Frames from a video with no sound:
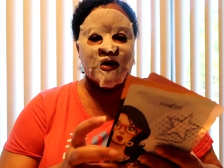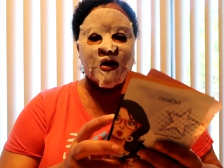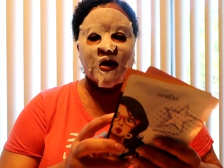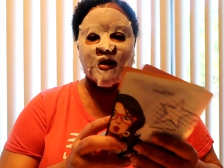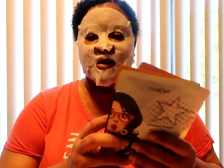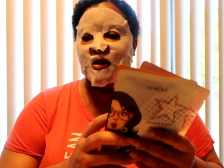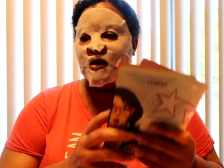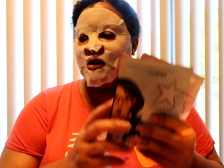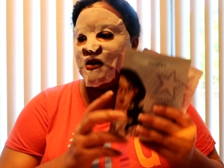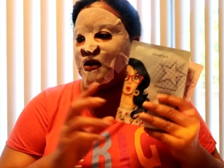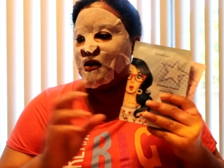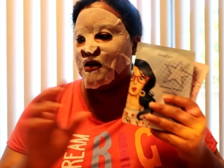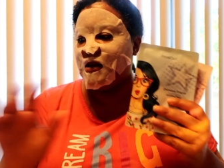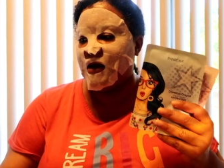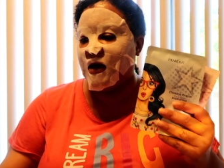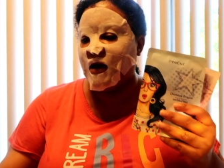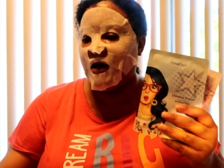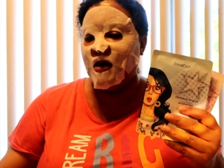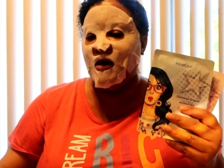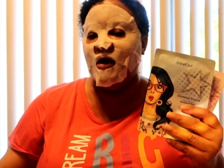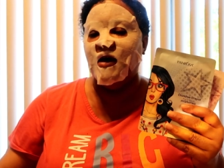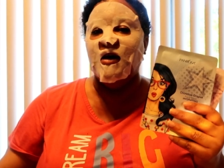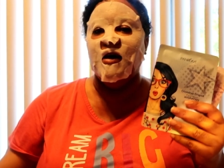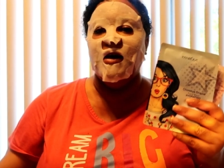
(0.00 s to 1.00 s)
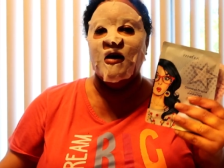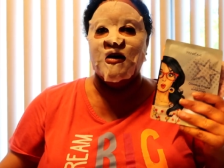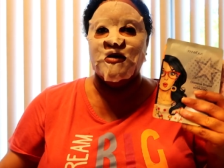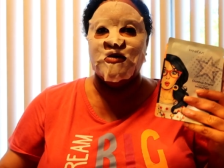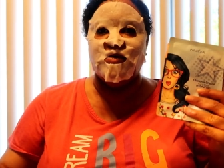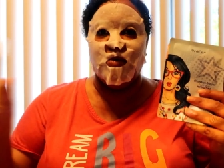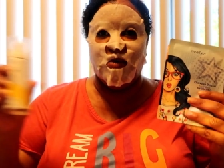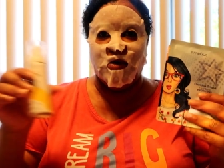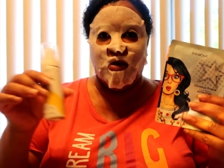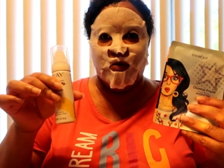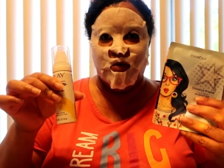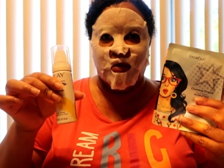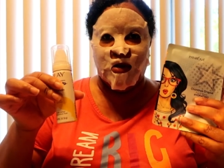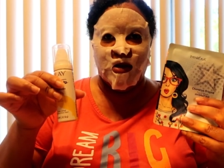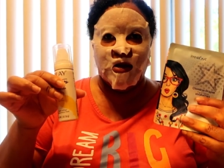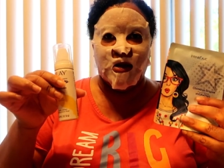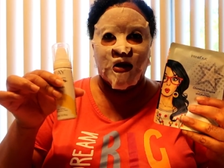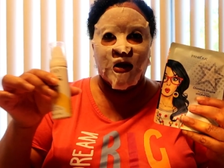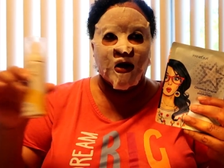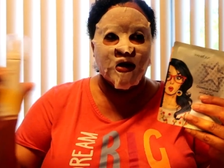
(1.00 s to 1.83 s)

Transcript: And I think that that is really, really